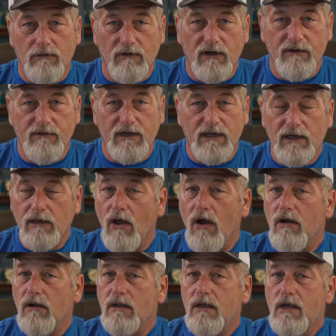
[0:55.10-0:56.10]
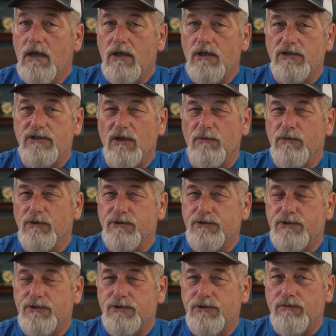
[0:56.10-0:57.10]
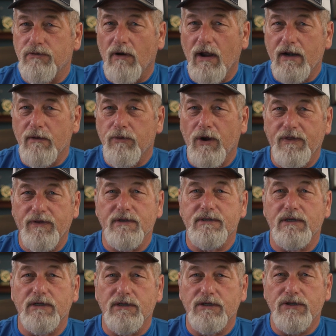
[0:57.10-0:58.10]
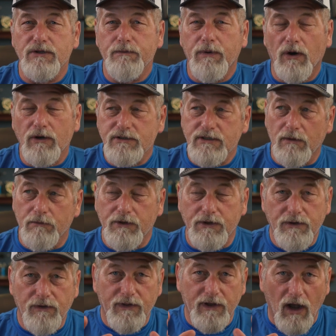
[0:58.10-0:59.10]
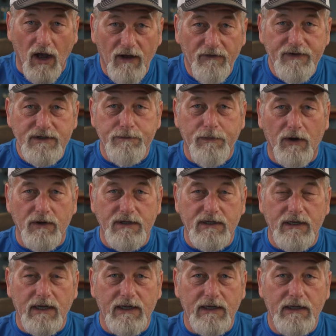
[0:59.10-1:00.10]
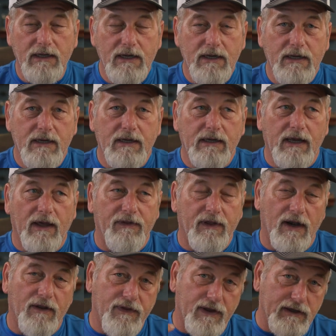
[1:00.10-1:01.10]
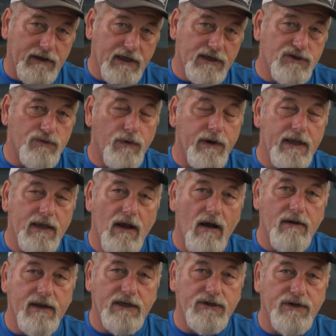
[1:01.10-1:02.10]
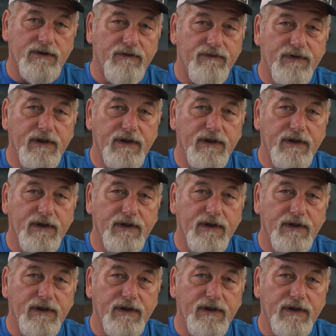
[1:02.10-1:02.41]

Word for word: really, really long. So I'm going to try to break this into two parts. I'm going to do the office part today, and then I think next week I'll get you the